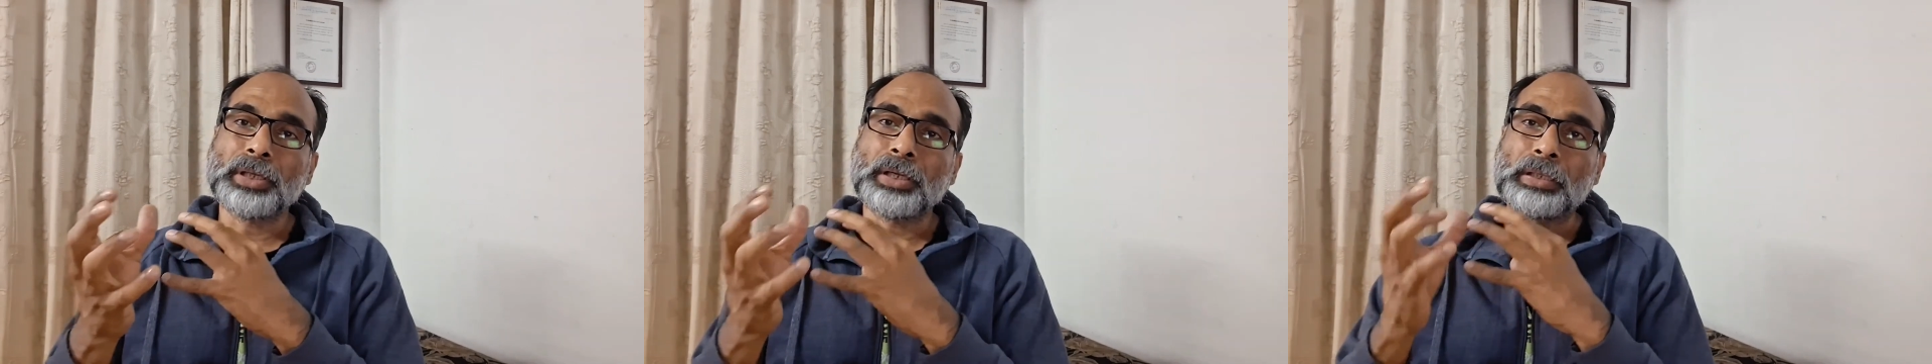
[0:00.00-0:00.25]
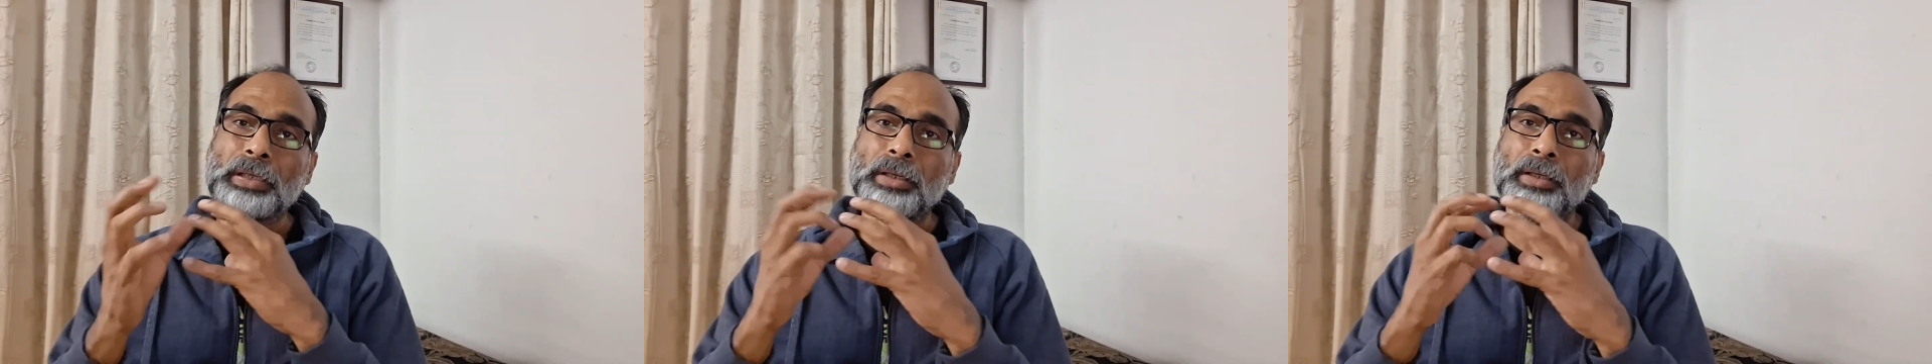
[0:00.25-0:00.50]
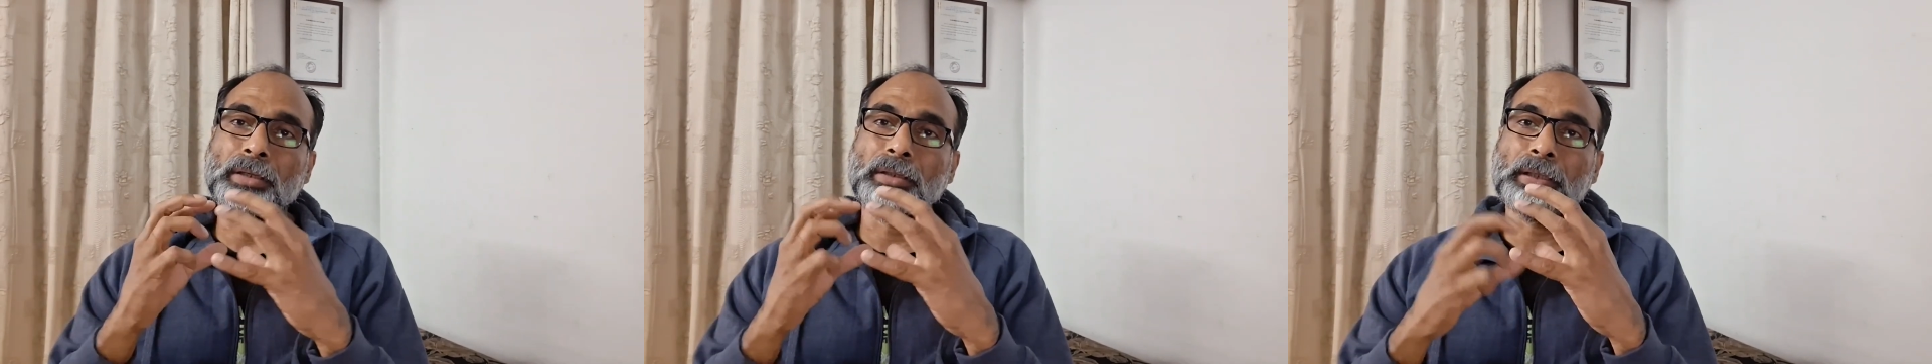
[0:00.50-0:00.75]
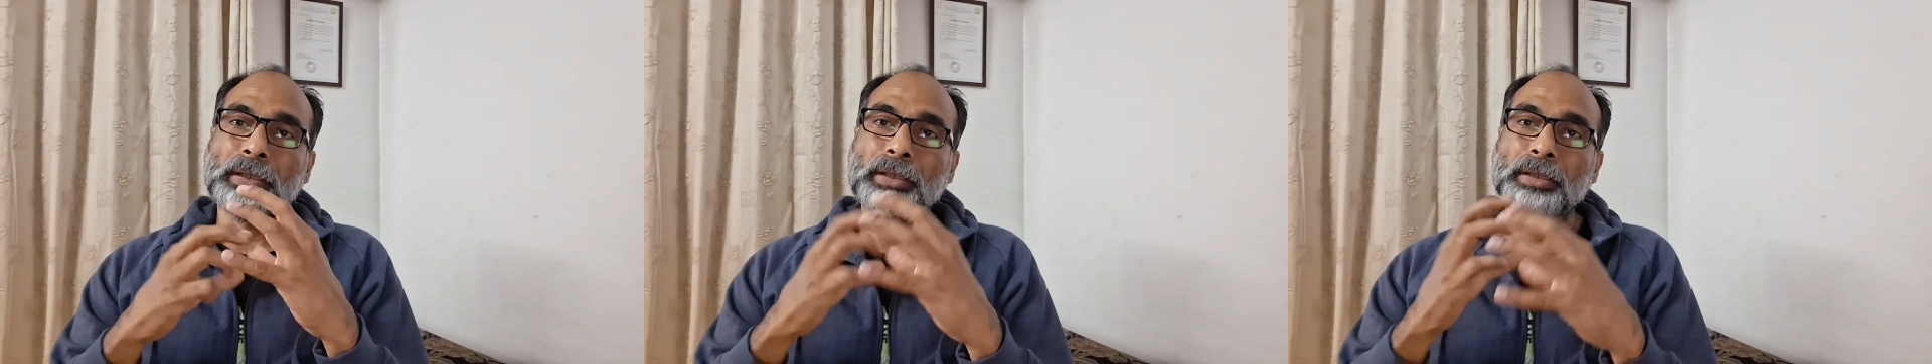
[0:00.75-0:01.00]
are
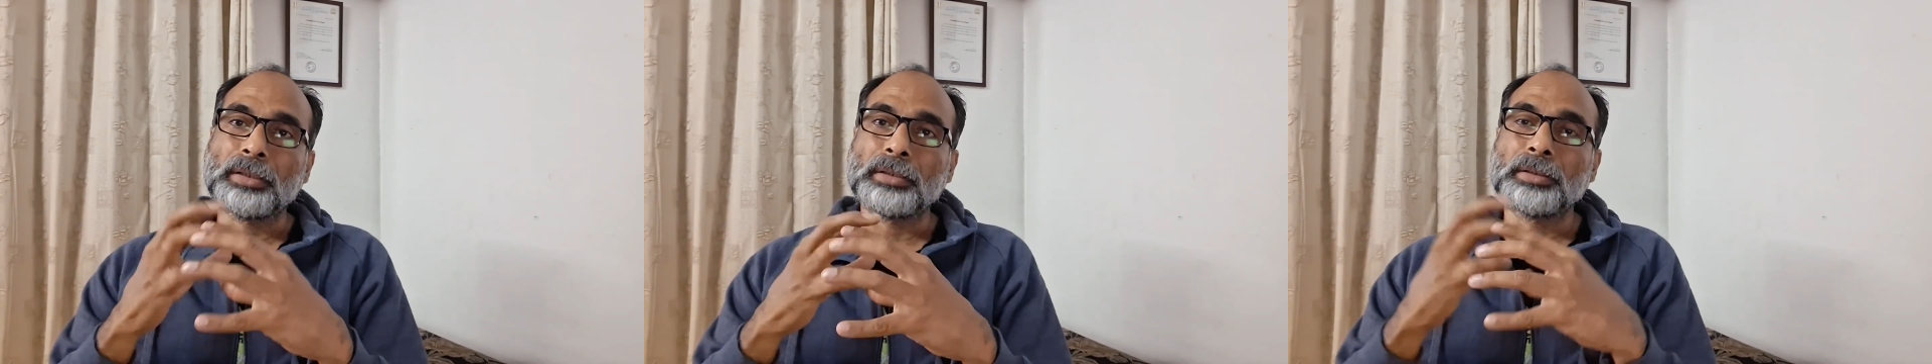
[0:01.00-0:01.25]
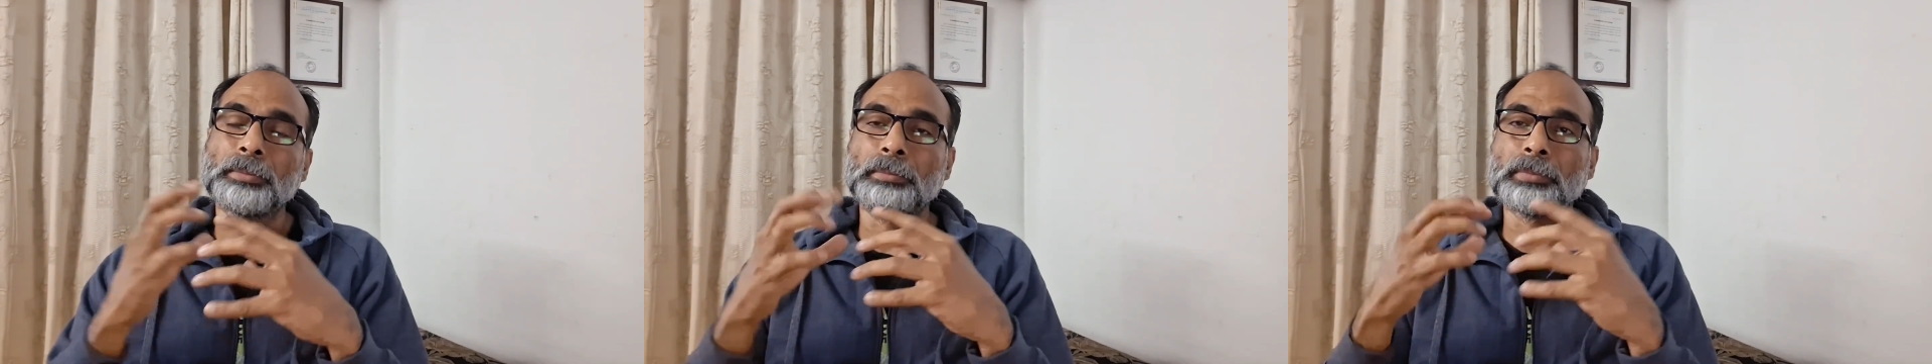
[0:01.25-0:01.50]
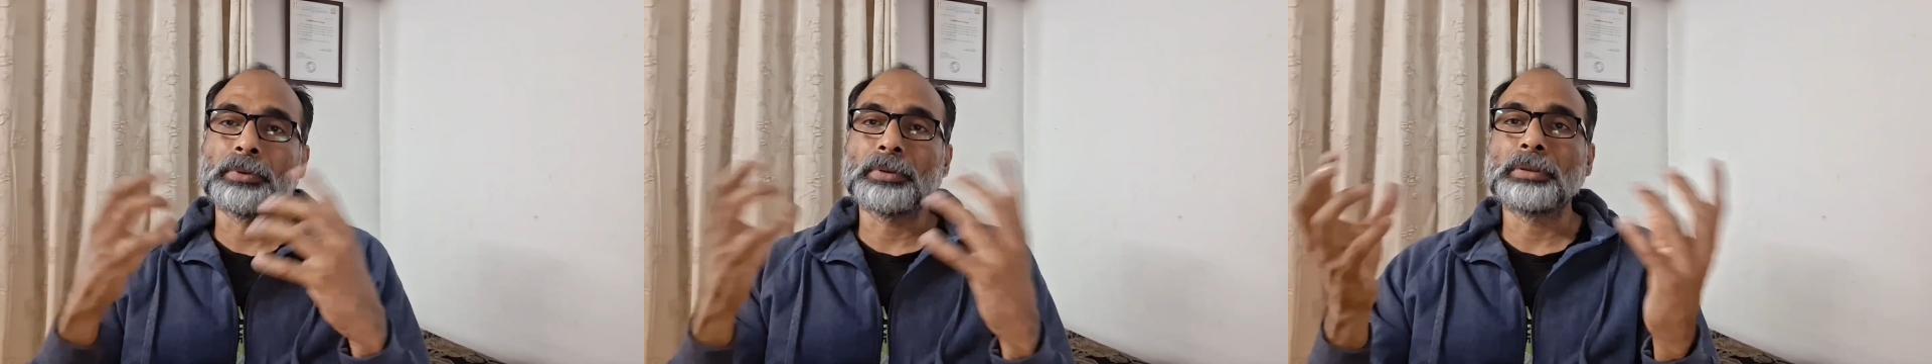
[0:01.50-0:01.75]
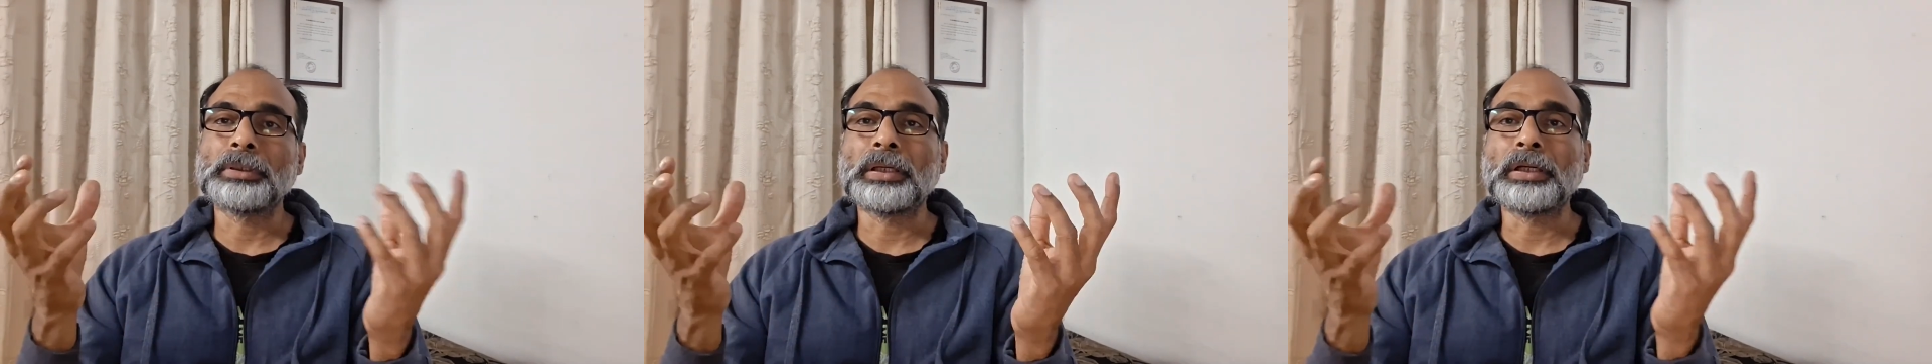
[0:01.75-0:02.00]
written in
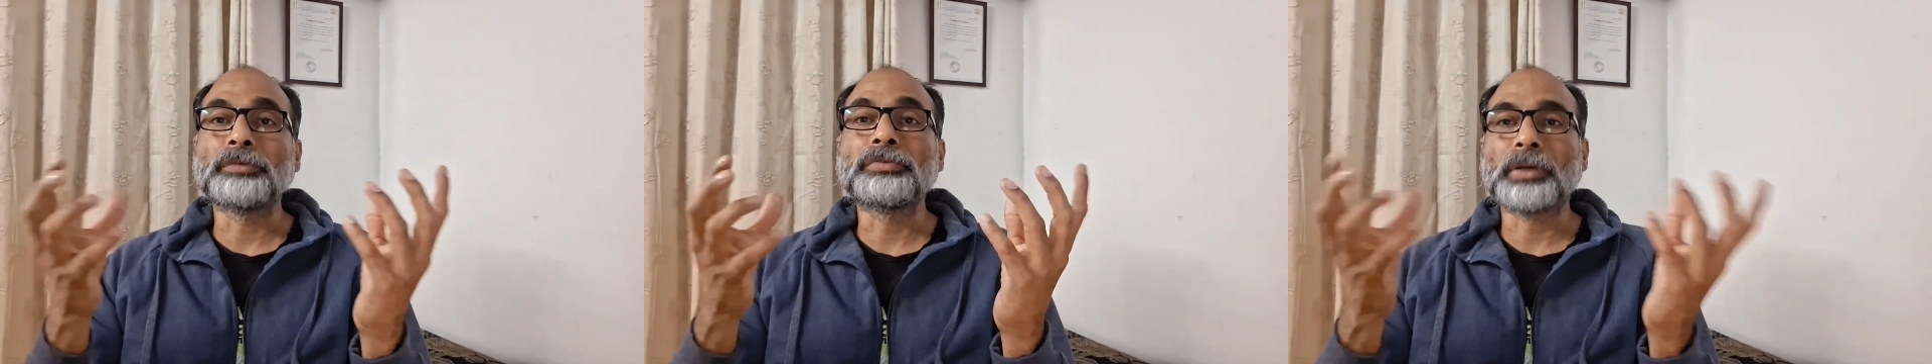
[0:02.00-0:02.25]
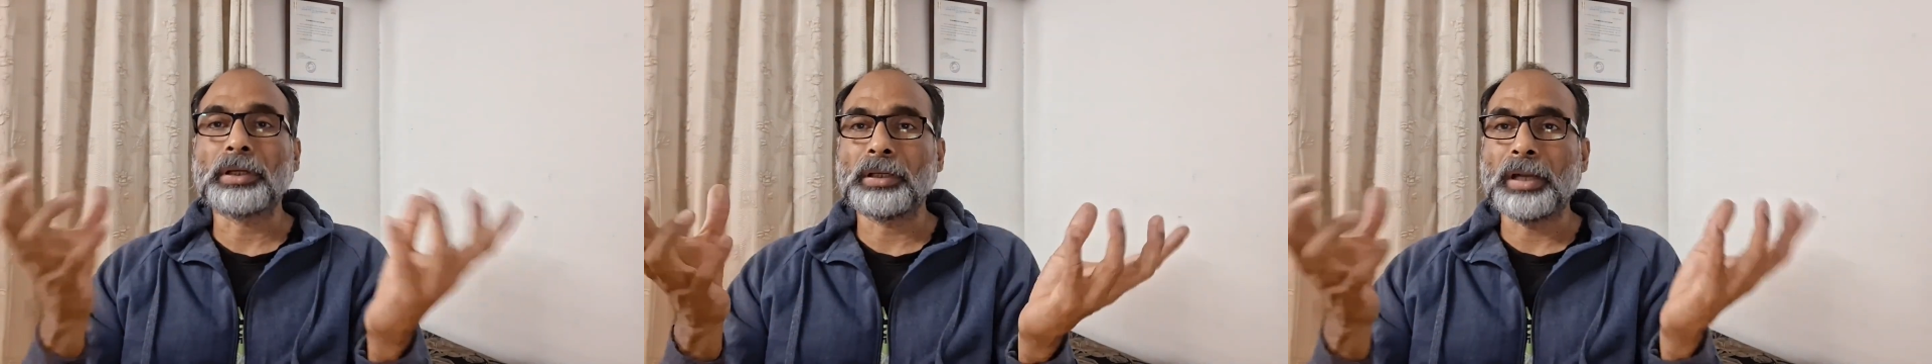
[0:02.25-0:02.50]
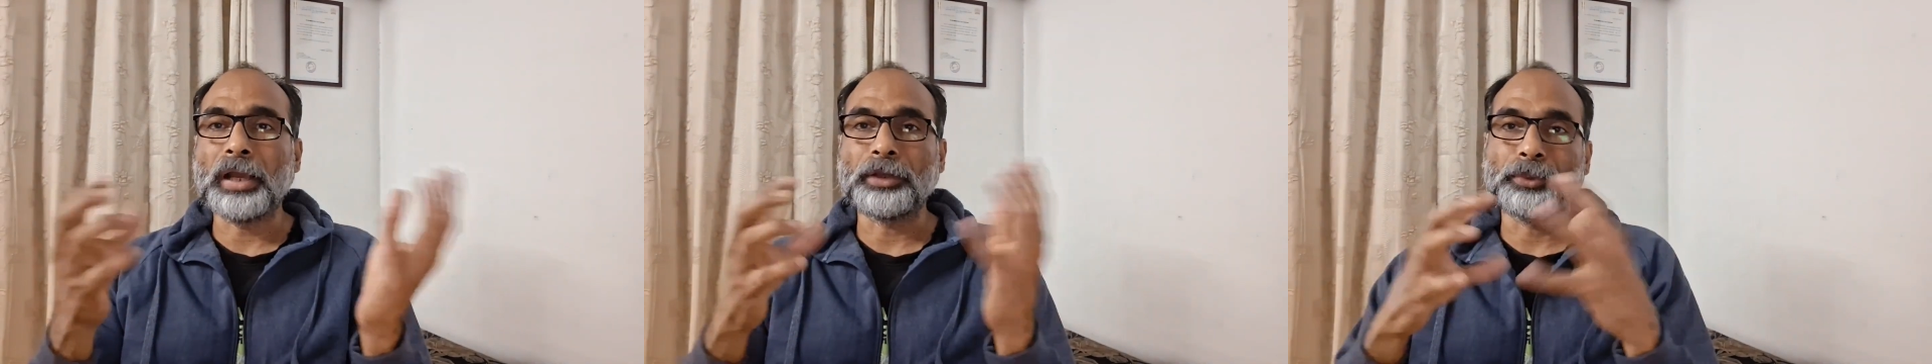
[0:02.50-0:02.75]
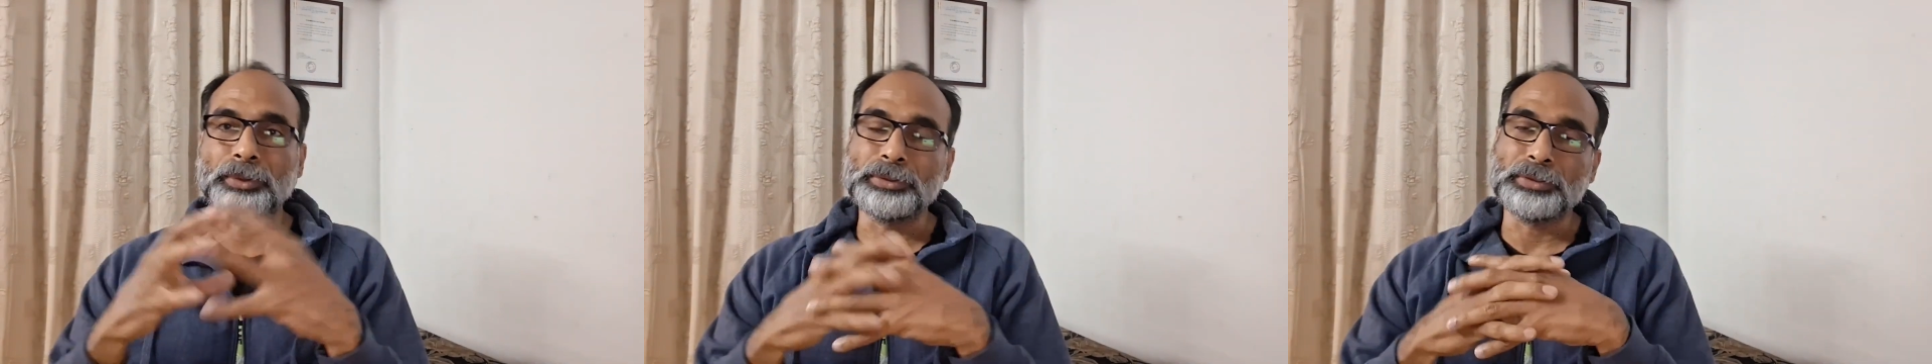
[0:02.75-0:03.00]
the different
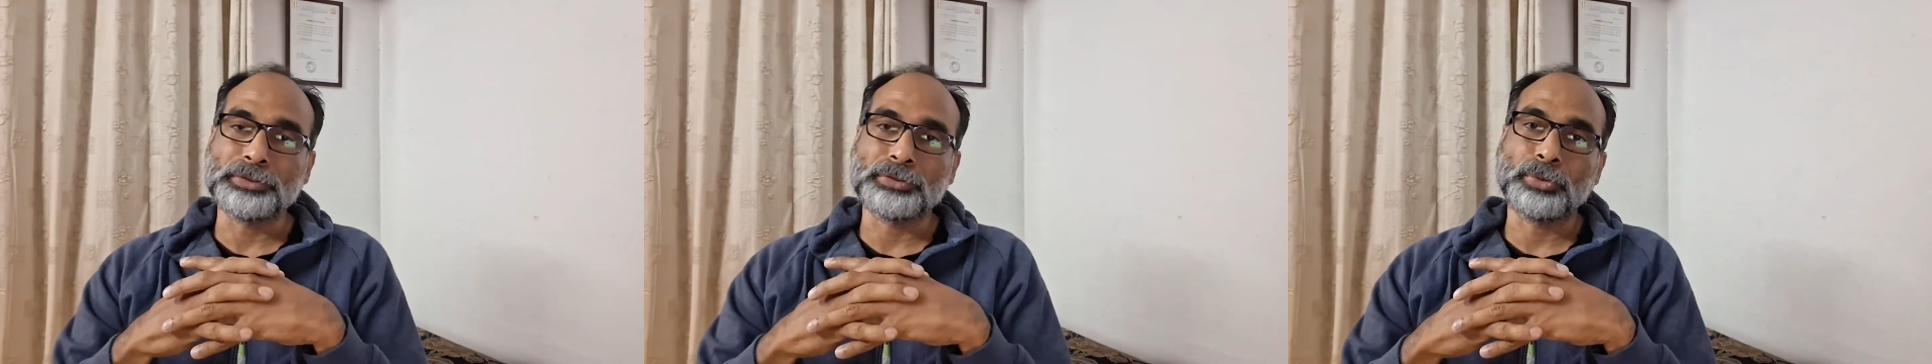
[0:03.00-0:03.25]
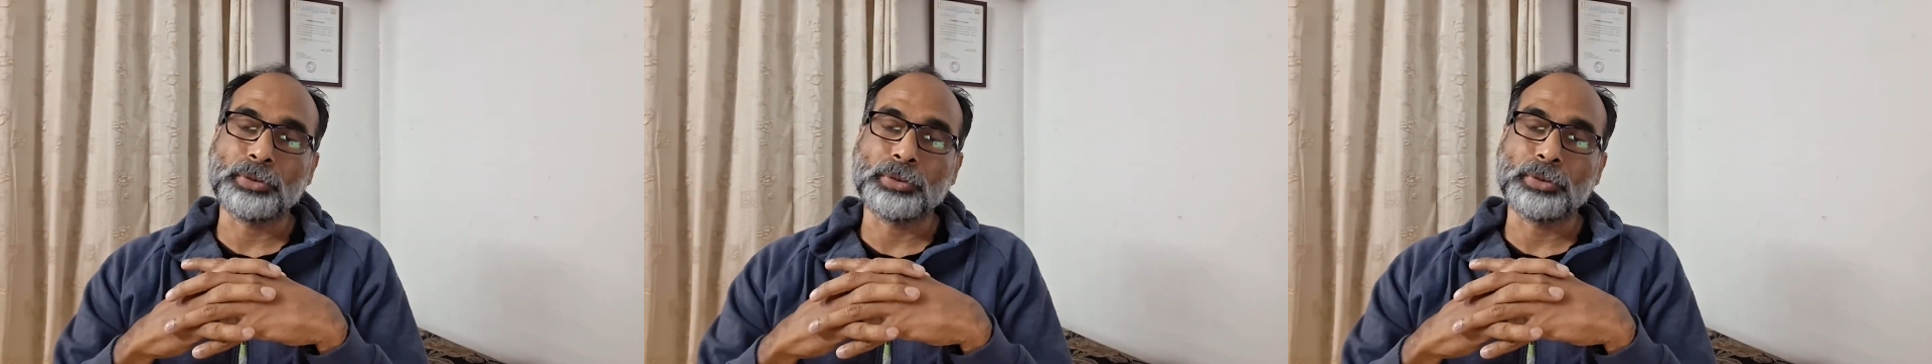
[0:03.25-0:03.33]
languages.